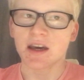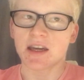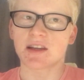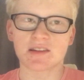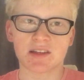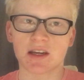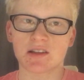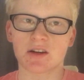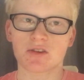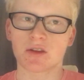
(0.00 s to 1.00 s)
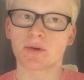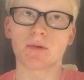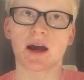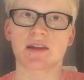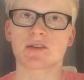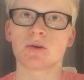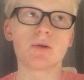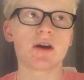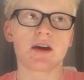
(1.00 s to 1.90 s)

he doesn't get a touch on the ball at all.